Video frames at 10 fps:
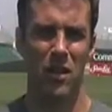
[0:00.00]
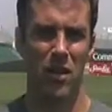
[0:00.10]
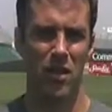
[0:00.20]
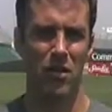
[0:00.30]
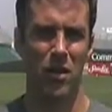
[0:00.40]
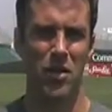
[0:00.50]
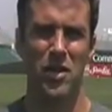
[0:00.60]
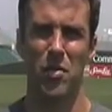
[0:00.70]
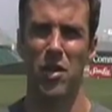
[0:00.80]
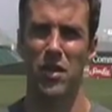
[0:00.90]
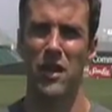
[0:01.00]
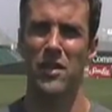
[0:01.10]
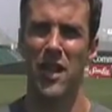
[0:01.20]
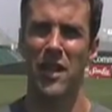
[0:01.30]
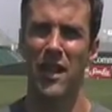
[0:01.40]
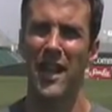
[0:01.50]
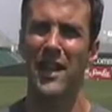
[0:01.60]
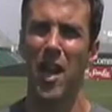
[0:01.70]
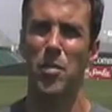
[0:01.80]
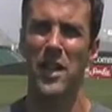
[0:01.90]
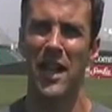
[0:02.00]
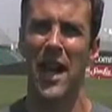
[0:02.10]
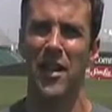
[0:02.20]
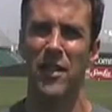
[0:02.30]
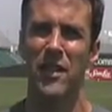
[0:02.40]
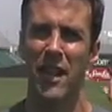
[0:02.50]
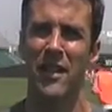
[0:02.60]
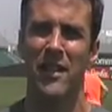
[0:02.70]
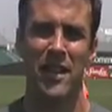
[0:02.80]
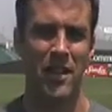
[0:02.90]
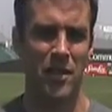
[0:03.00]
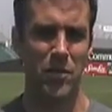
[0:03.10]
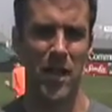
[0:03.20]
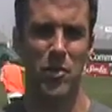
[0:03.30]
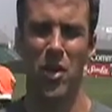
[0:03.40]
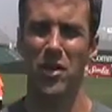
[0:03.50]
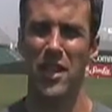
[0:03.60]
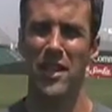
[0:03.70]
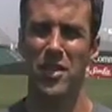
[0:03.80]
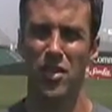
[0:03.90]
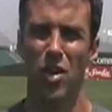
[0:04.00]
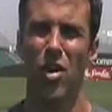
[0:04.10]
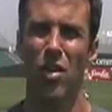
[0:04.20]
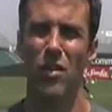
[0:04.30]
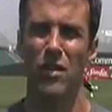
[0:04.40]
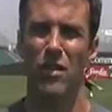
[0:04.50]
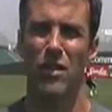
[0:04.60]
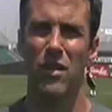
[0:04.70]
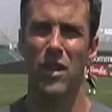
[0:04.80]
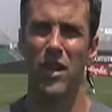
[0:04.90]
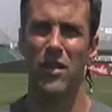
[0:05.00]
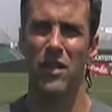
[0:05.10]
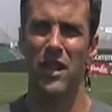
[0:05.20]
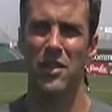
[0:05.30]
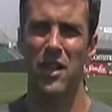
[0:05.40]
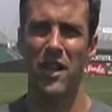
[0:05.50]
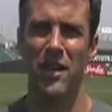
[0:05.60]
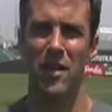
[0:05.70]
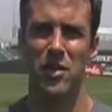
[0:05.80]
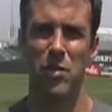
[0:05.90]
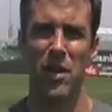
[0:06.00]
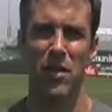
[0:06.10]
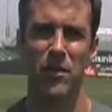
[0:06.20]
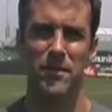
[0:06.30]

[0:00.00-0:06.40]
or some of the things that can help you get out of it. And sometimes all it takes is a goal to get you out of that spell.